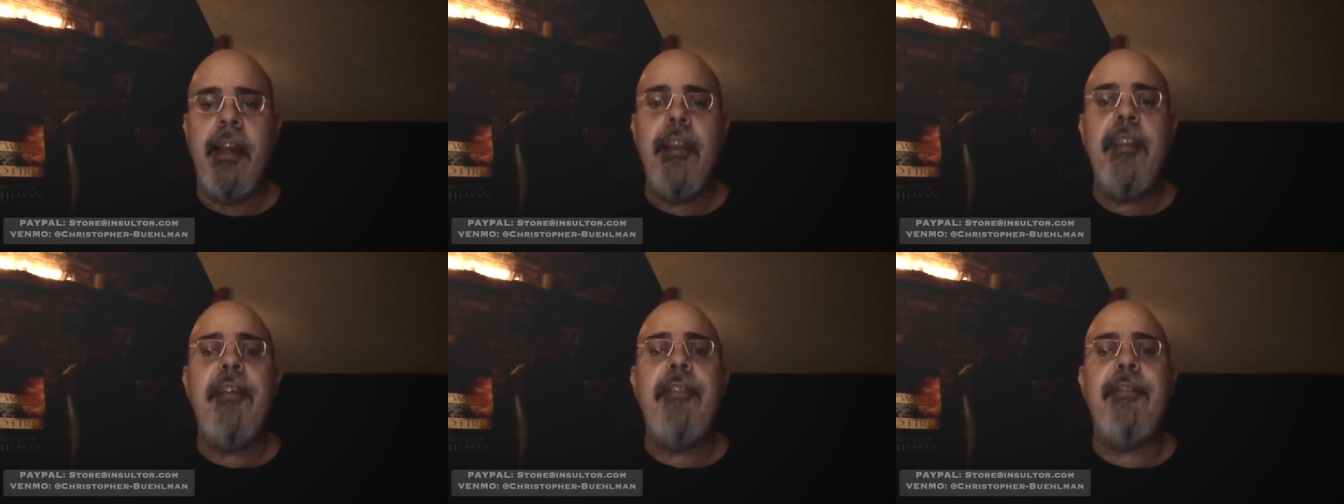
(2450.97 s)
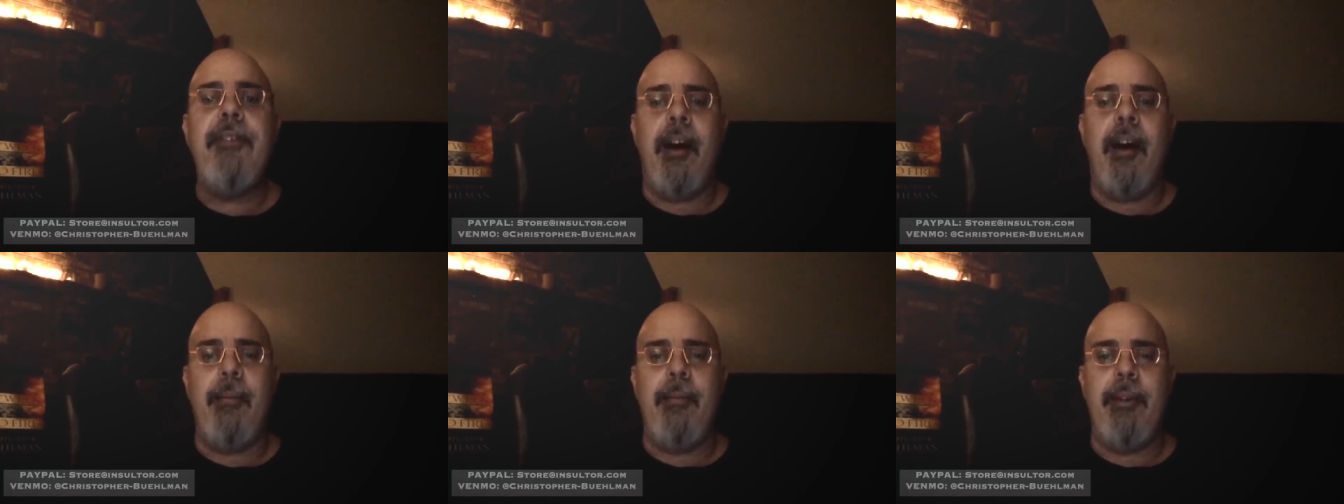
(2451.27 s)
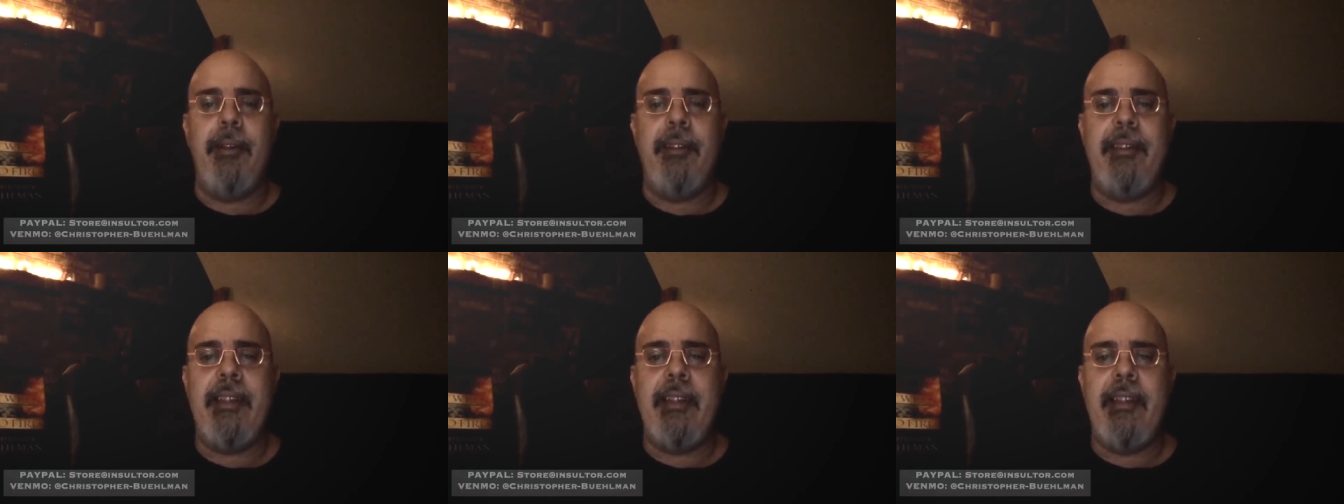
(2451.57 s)
The
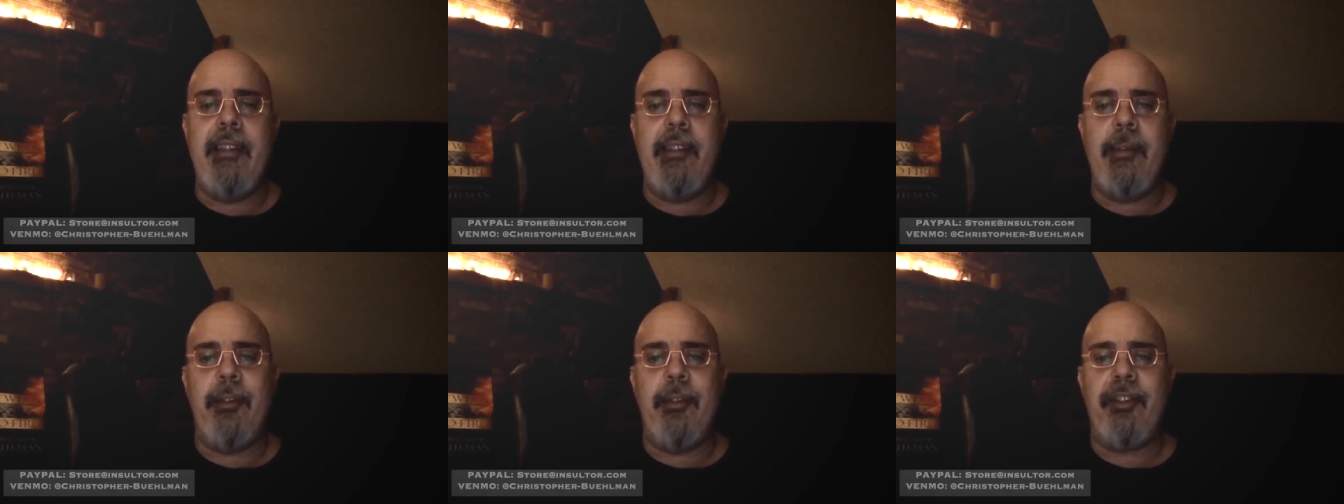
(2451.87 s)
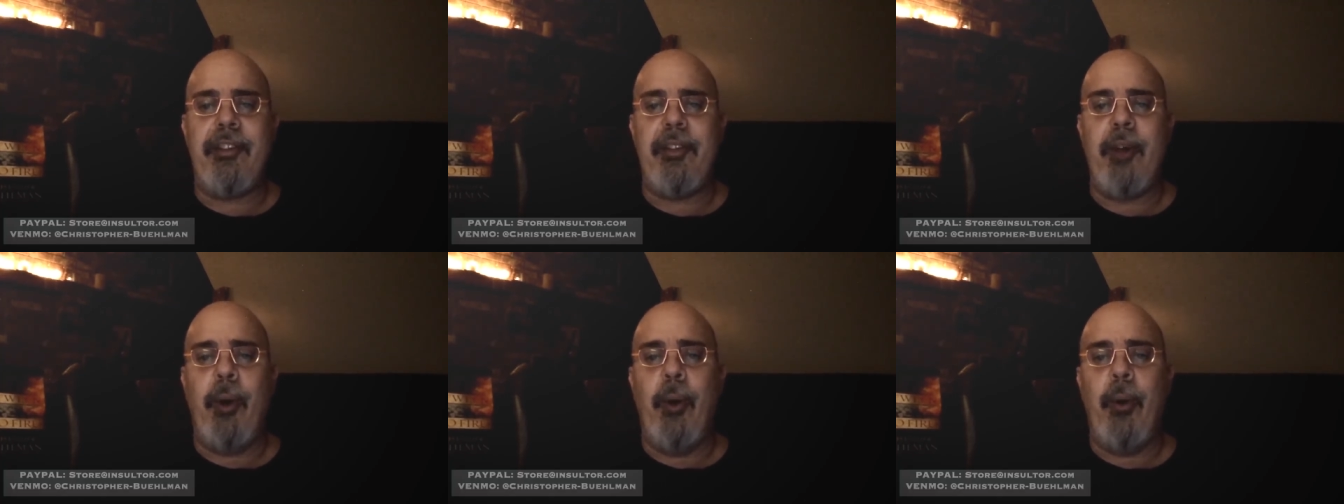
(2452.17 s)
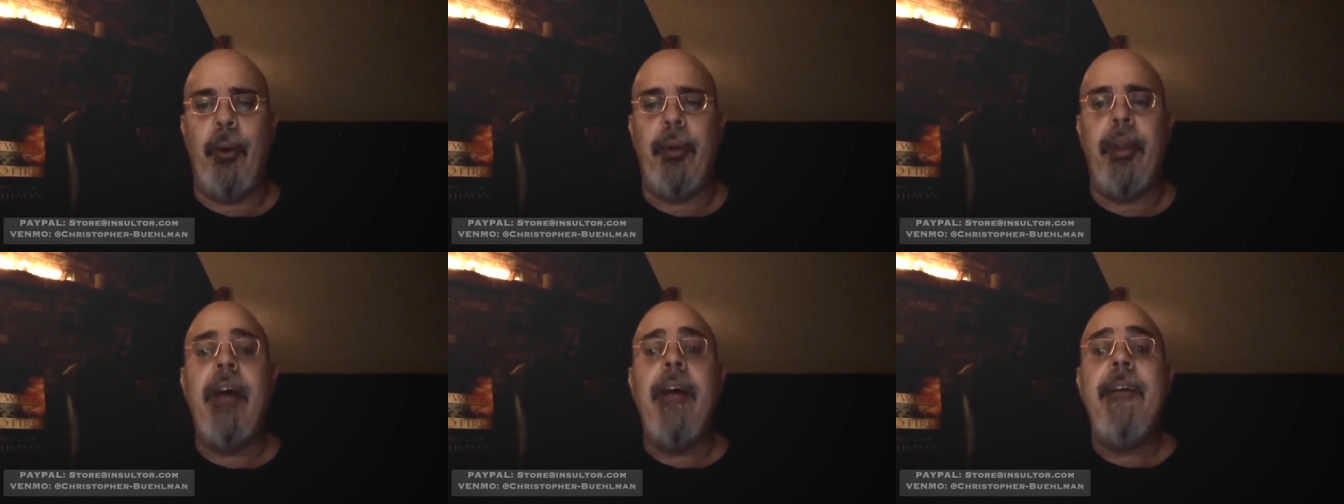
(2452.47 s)
farmer did as he was
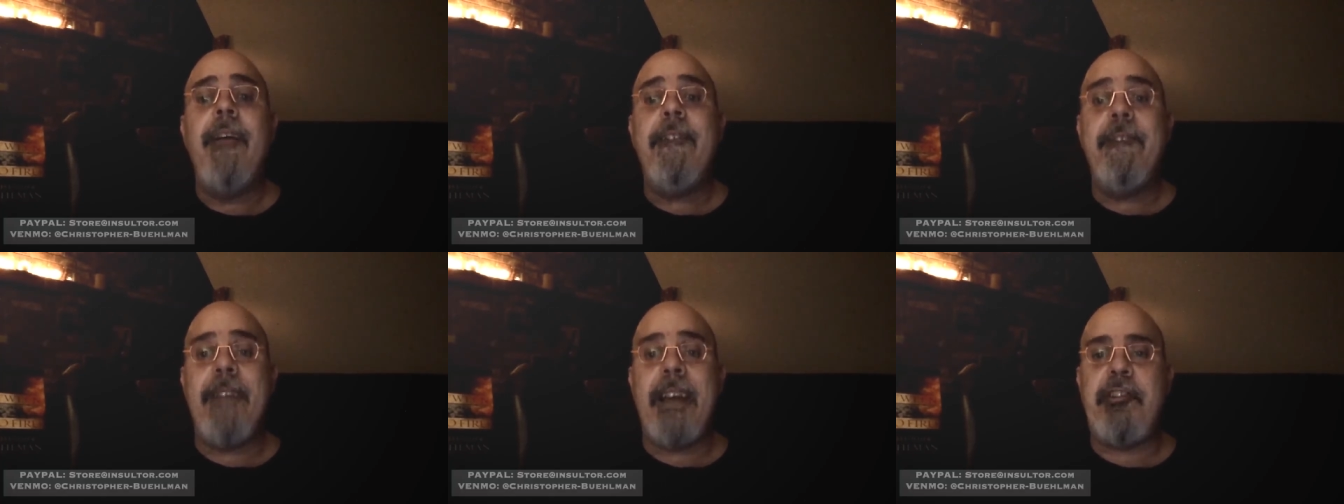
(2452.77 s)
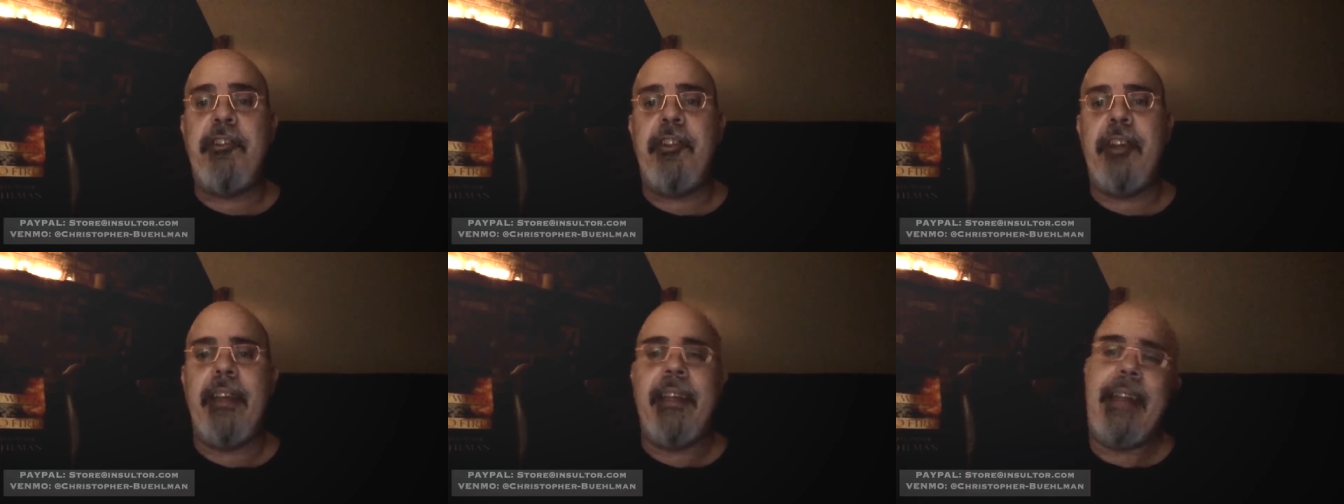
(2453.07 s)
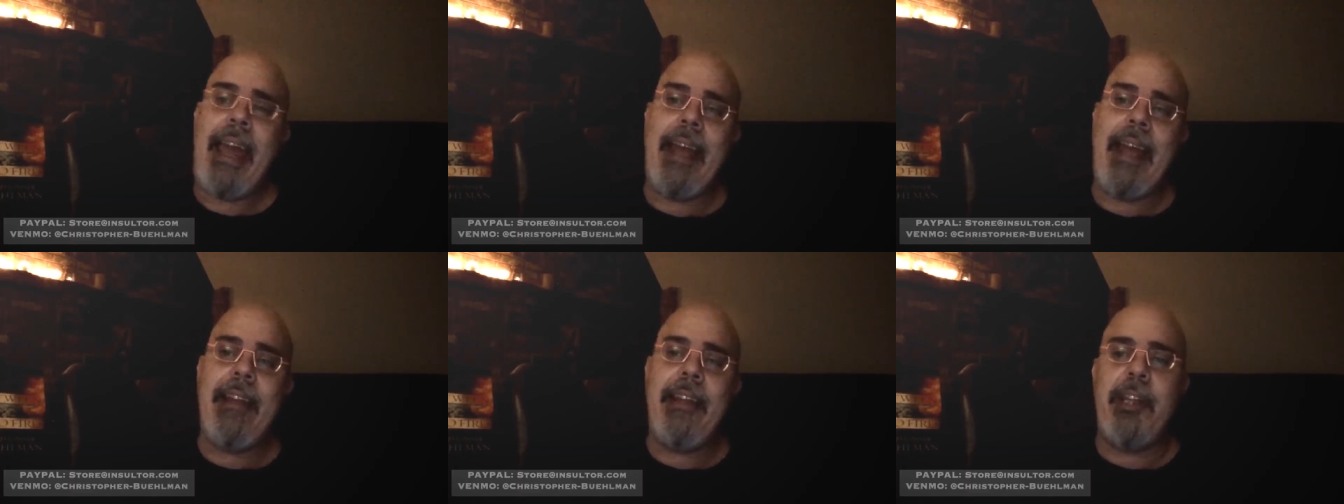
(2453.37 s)
told, fetching and
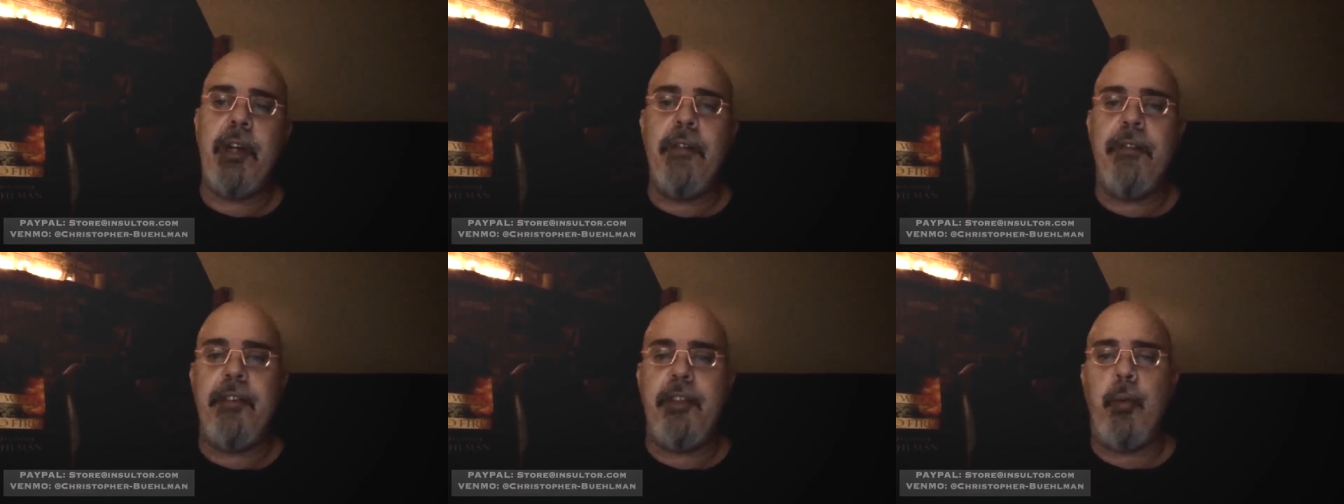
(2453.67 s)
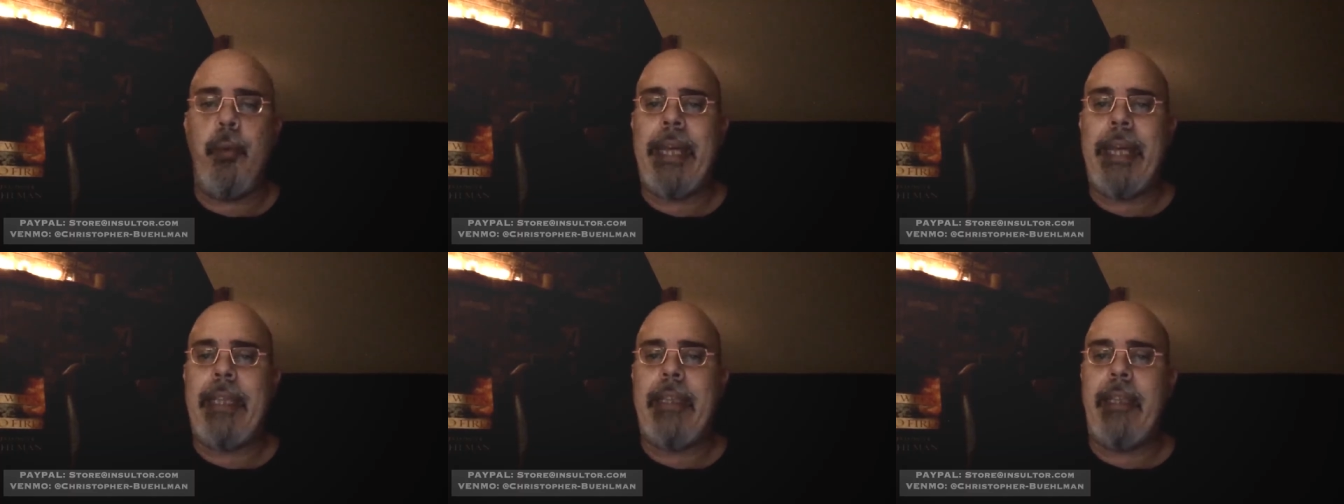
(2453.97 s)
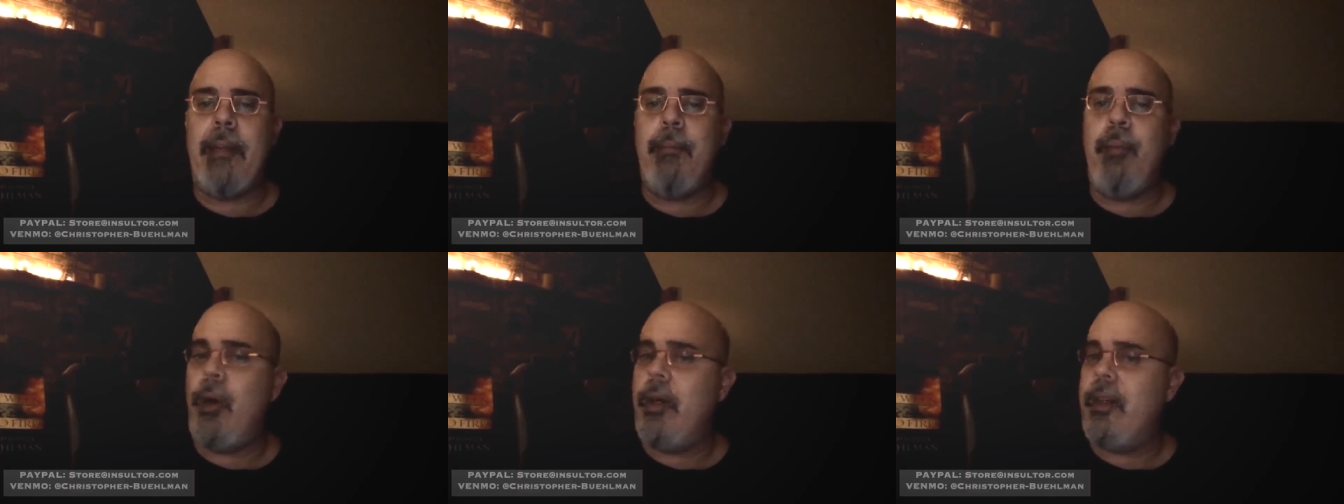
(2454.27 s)
handing over the
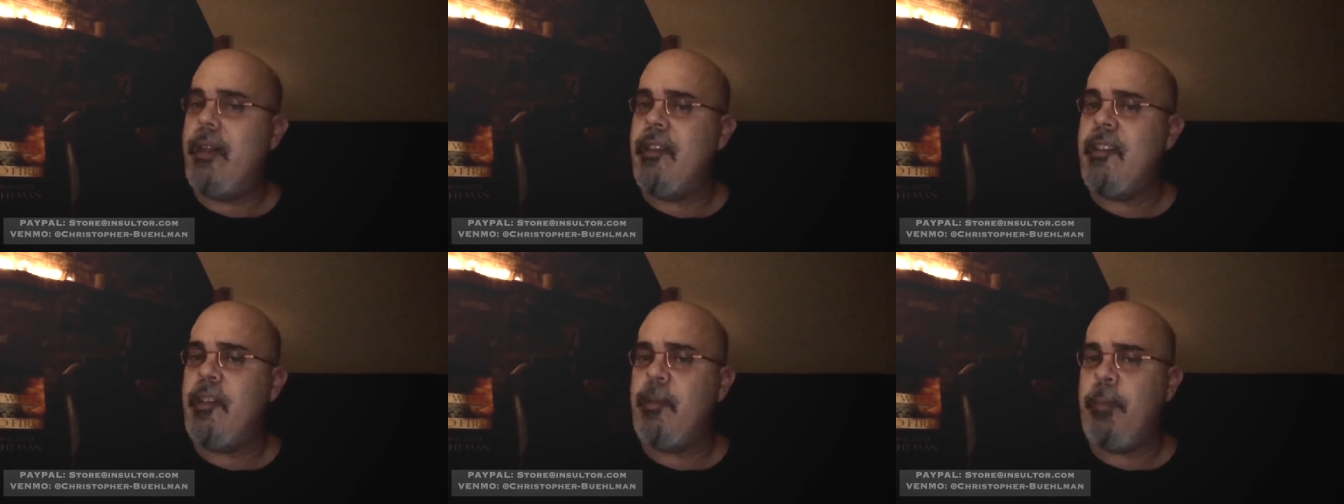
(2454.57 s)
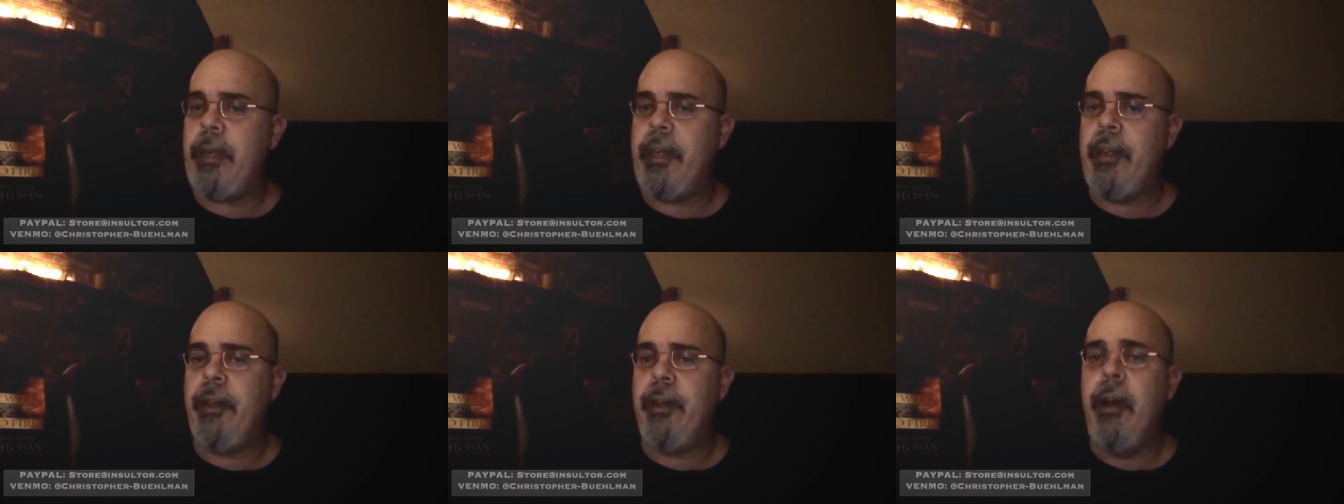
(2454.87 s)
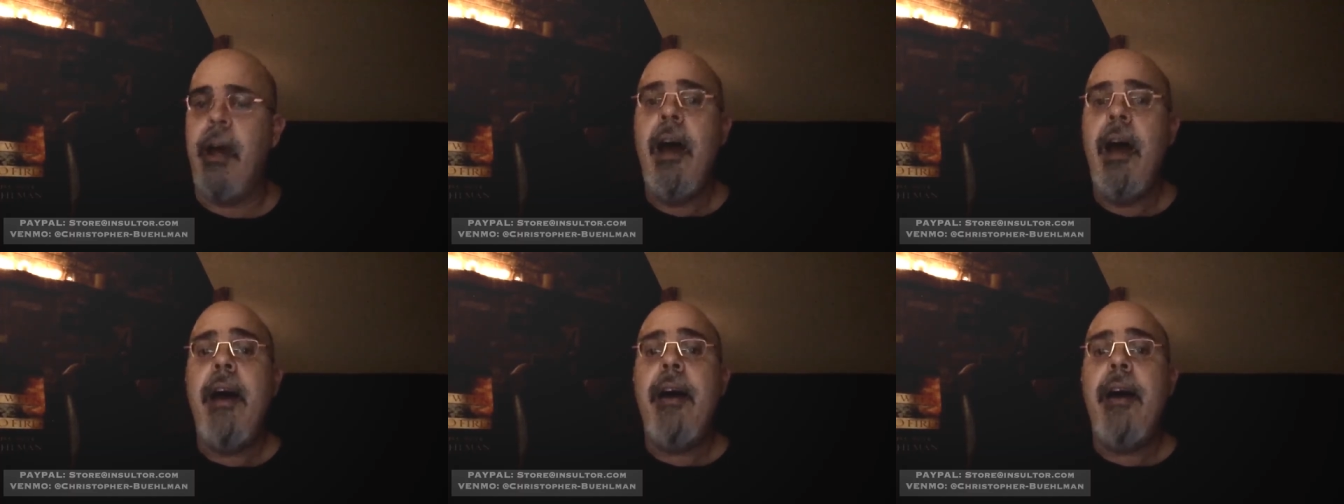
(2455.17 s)
wickedly pointed spear.